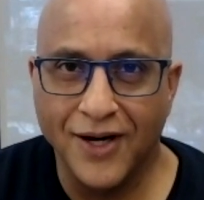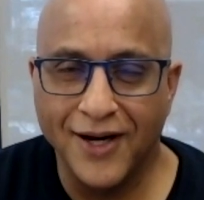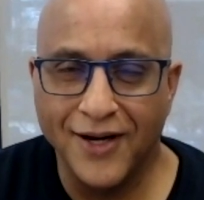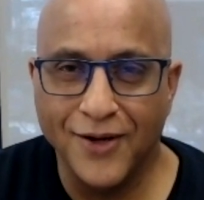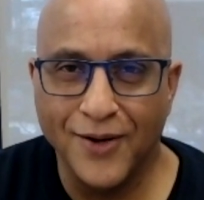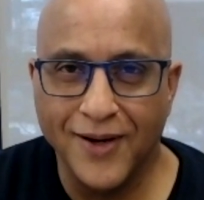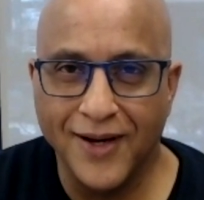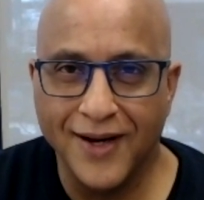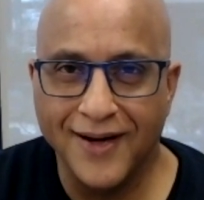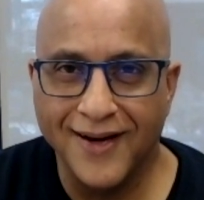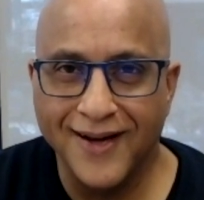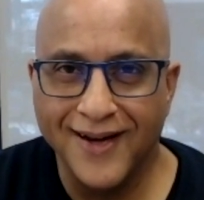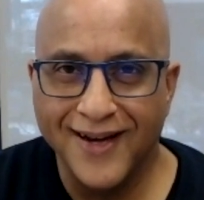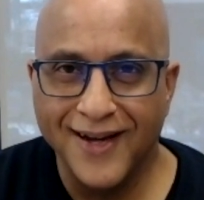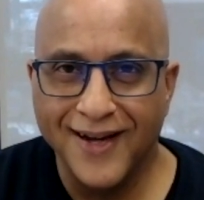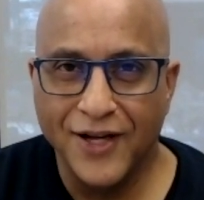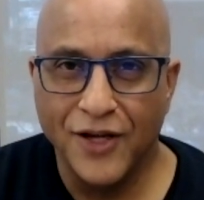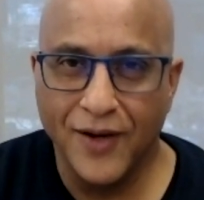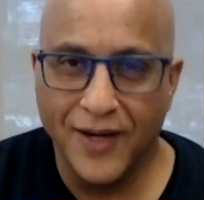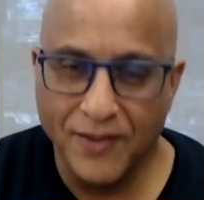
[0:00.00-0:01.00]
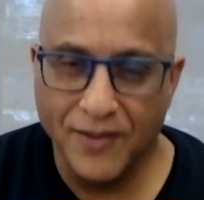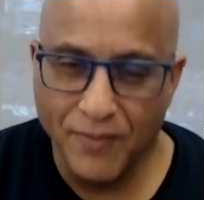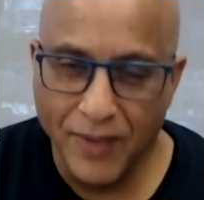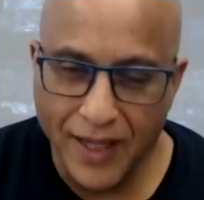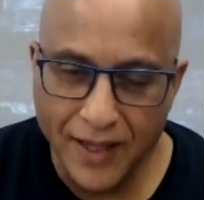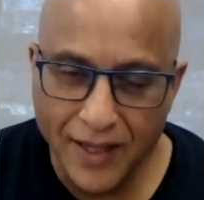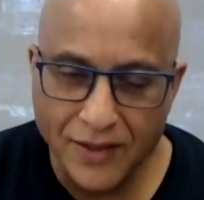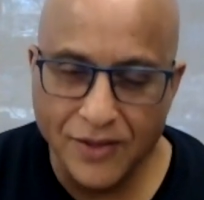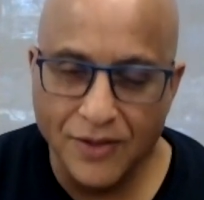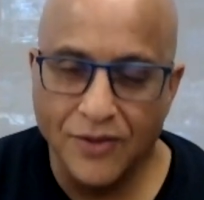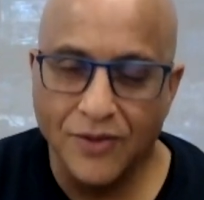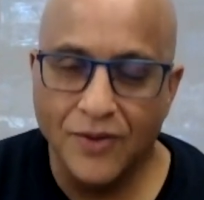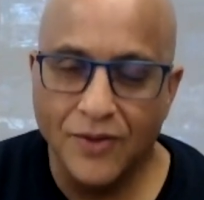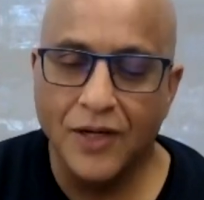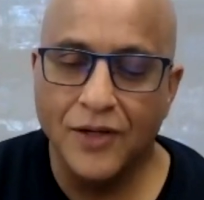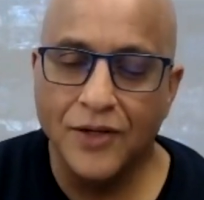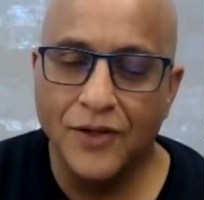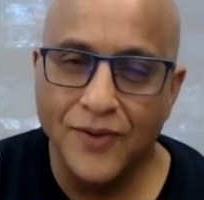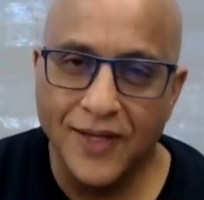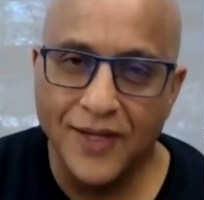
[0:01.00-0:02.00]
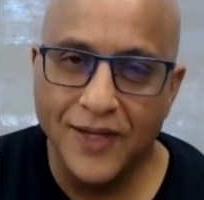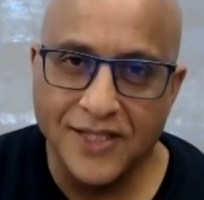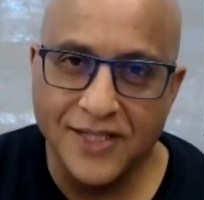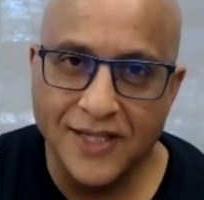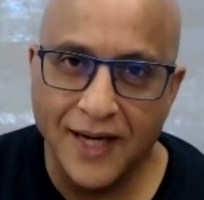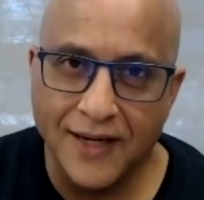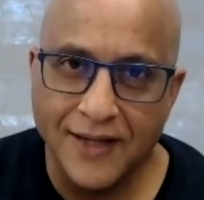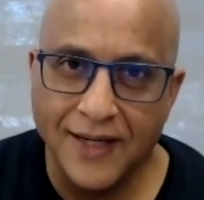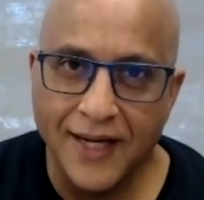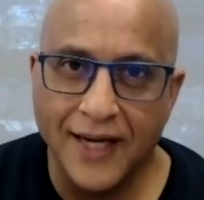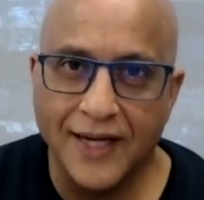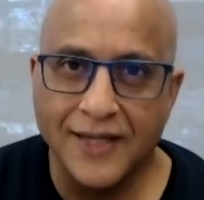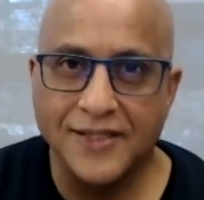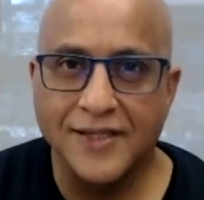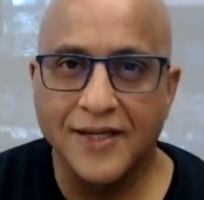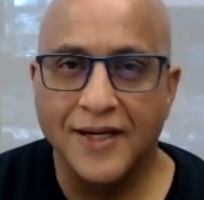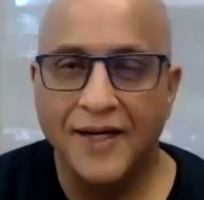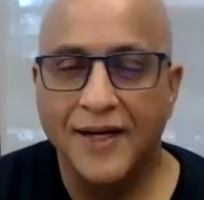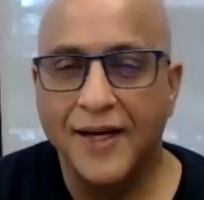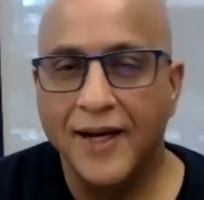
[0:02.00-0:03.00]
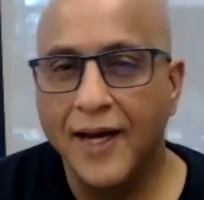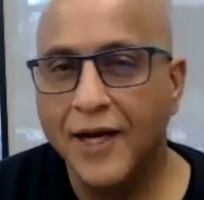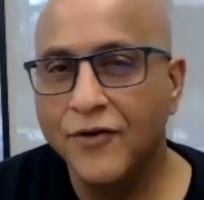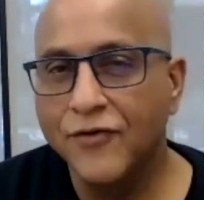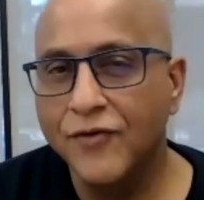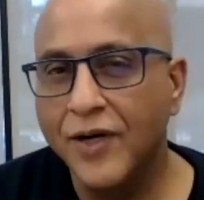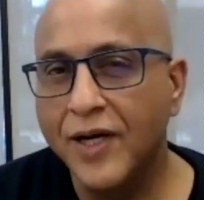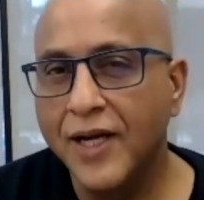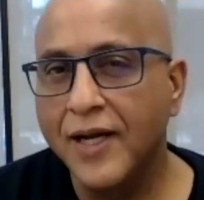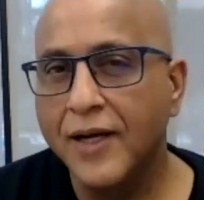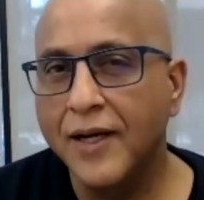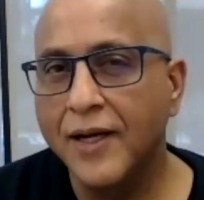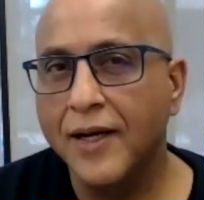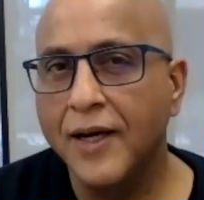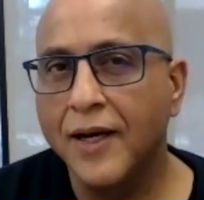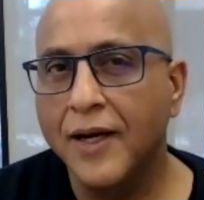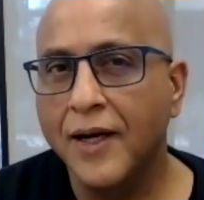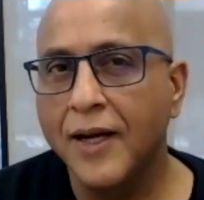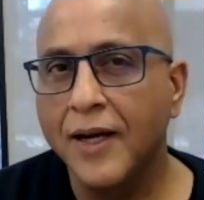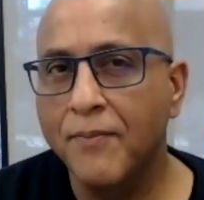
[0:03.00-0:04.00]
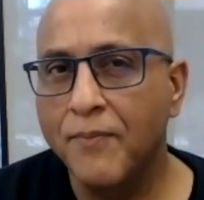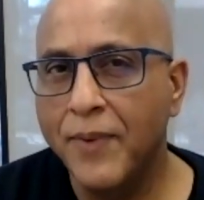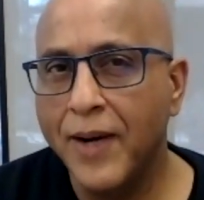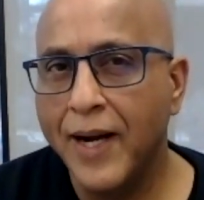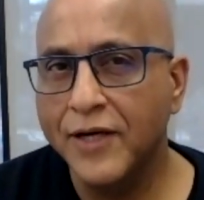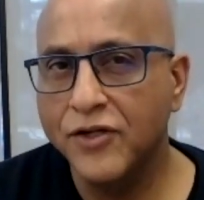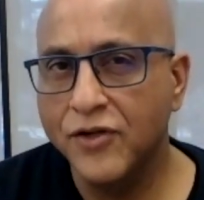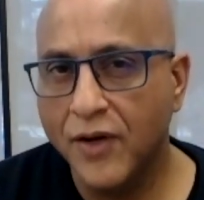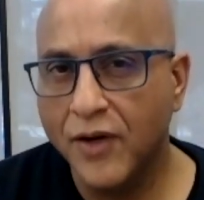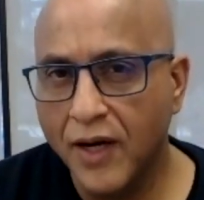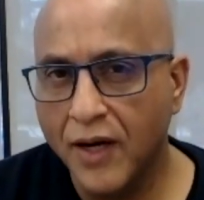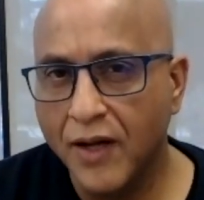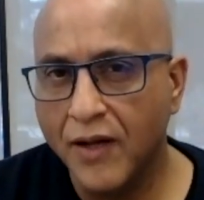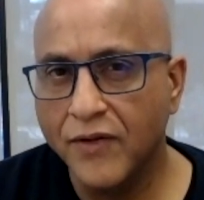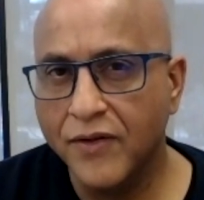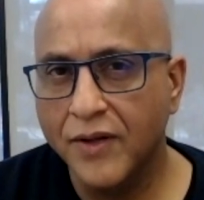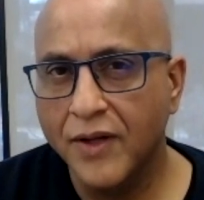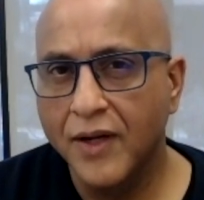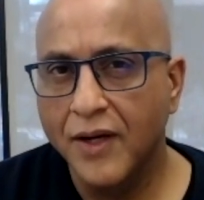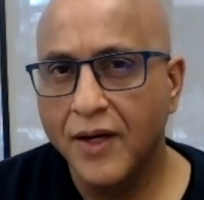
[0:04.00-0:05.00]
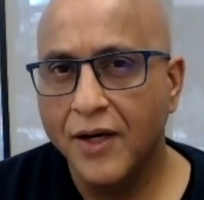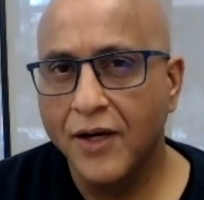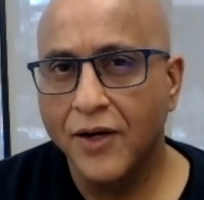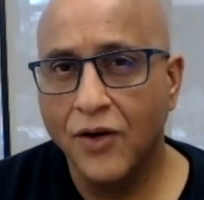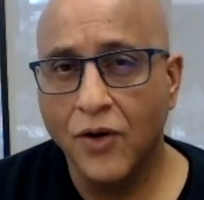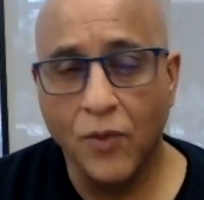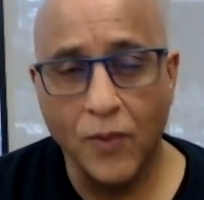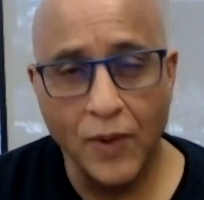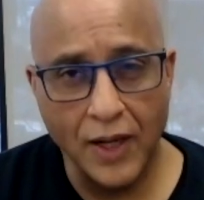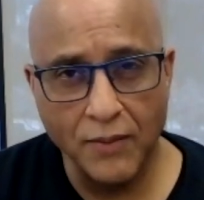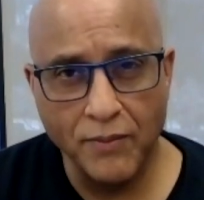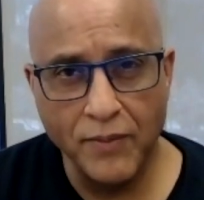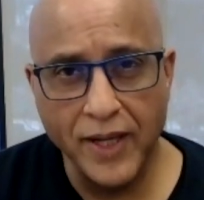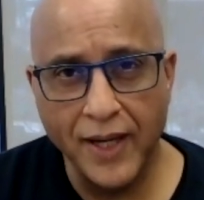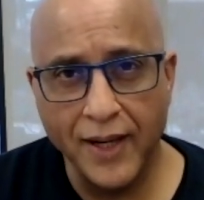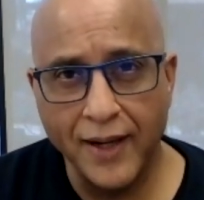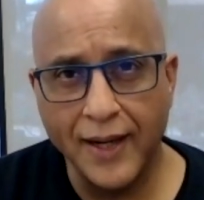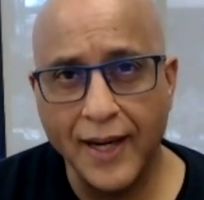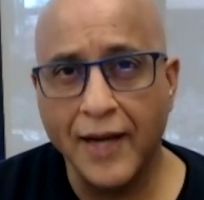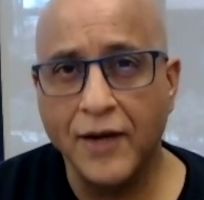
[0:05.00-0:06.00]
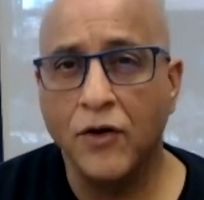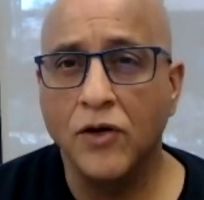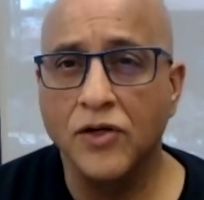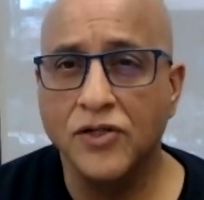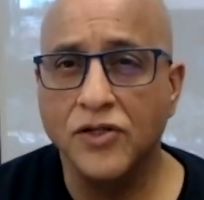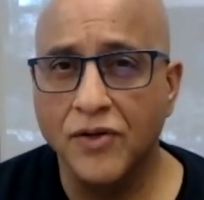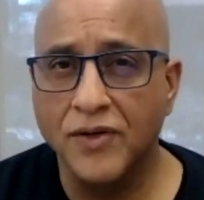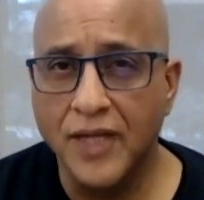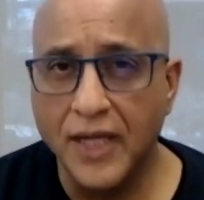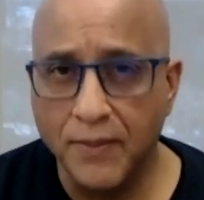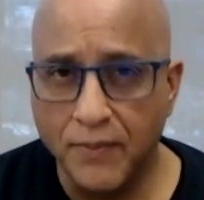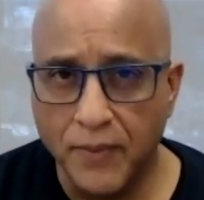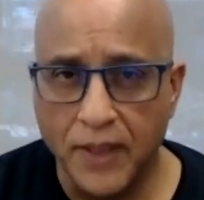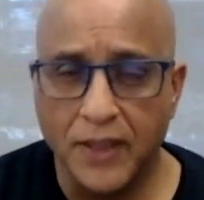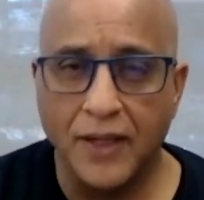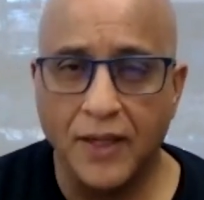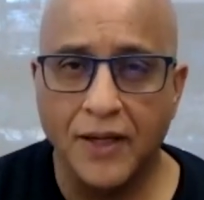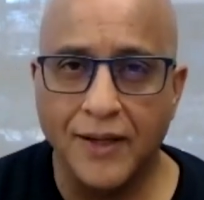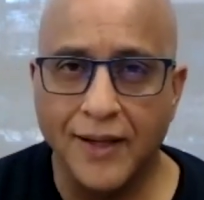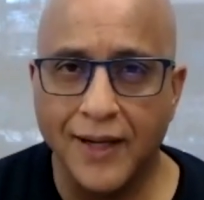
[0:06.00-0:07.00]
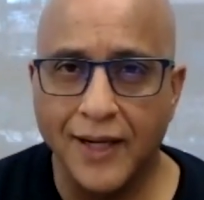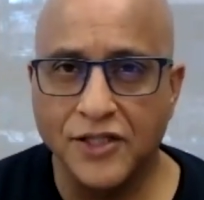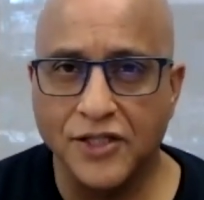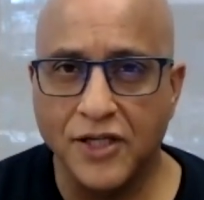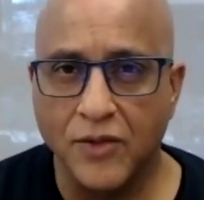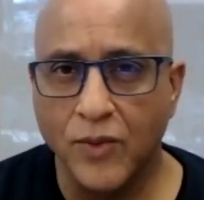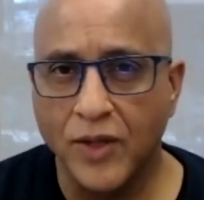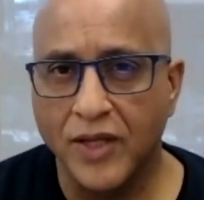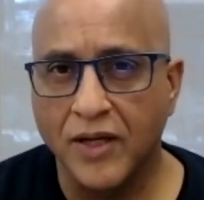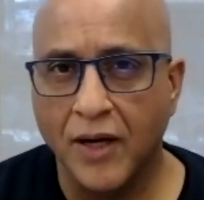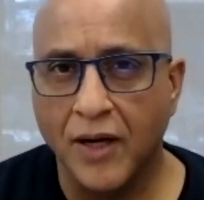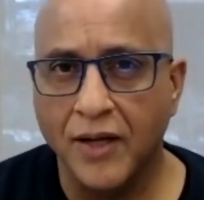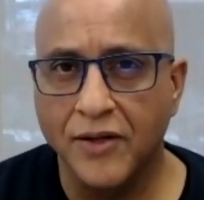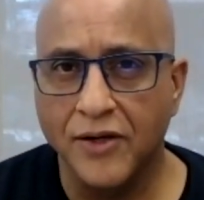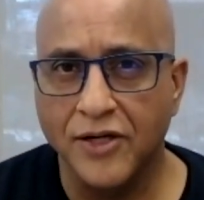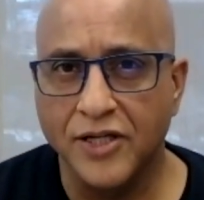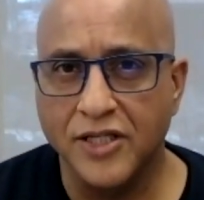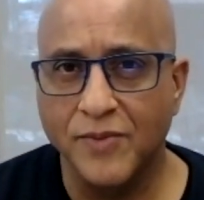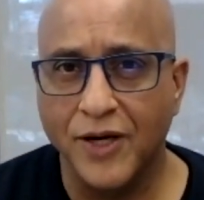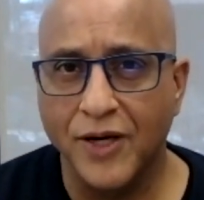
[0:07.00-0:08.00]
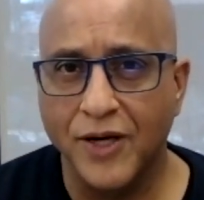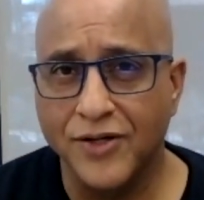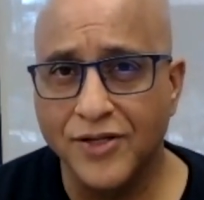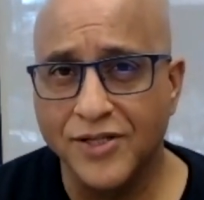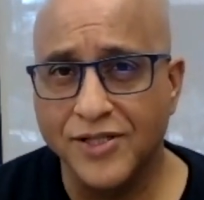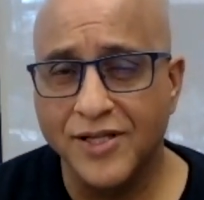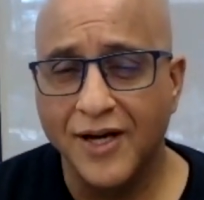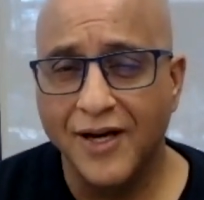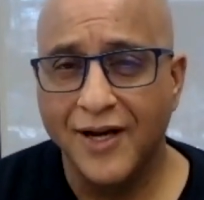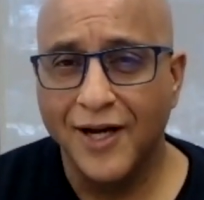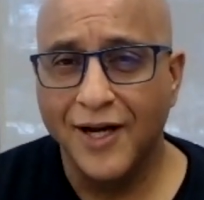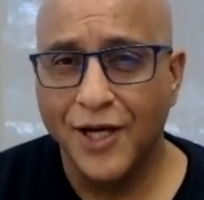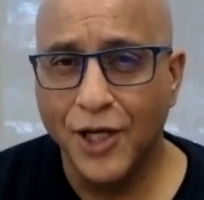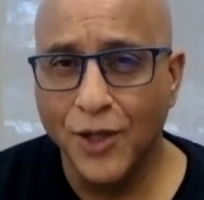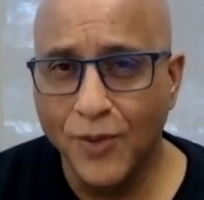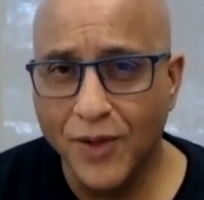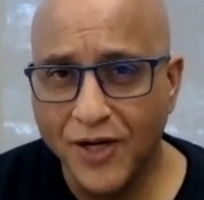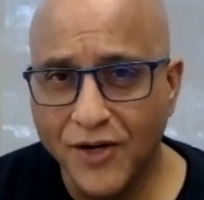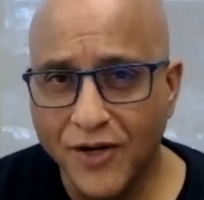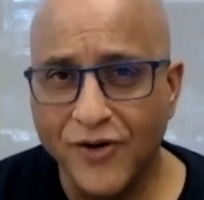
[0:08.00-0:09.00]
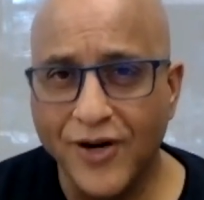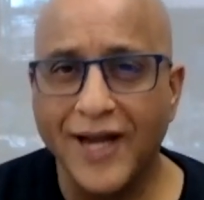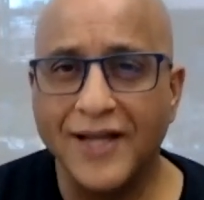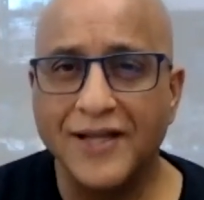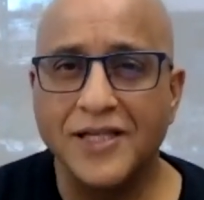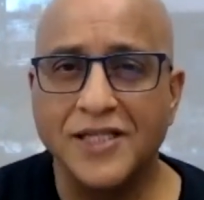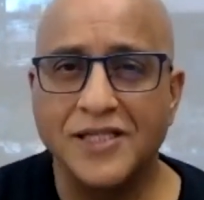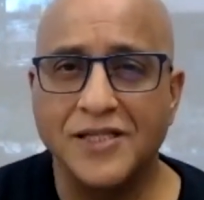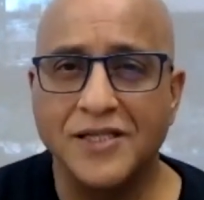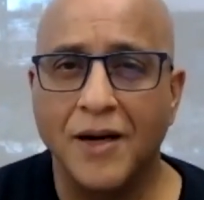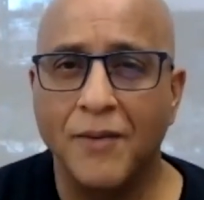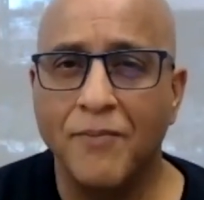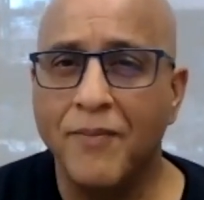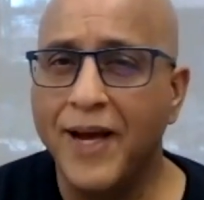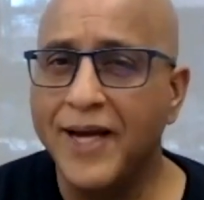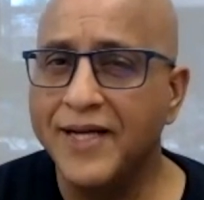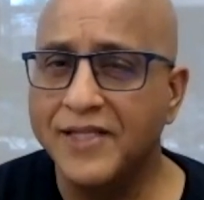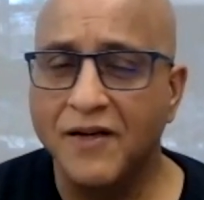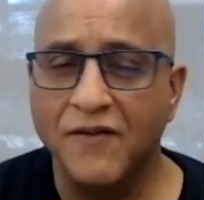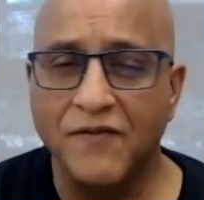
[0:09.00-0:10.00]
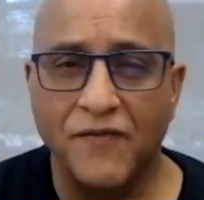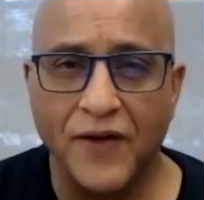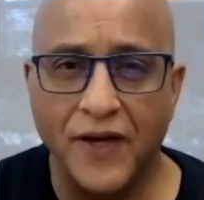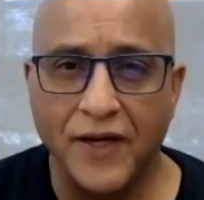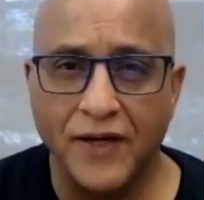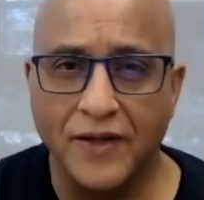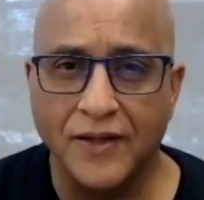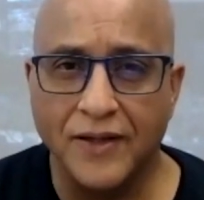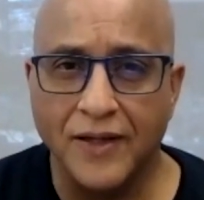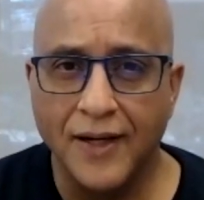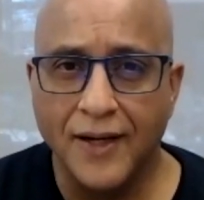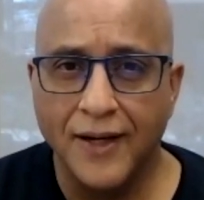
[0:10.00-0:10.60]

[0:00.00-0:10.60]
You can begin to do these techniques and really impact your health, your well-being, and also deepen the connection with others, because you will create this amazing field.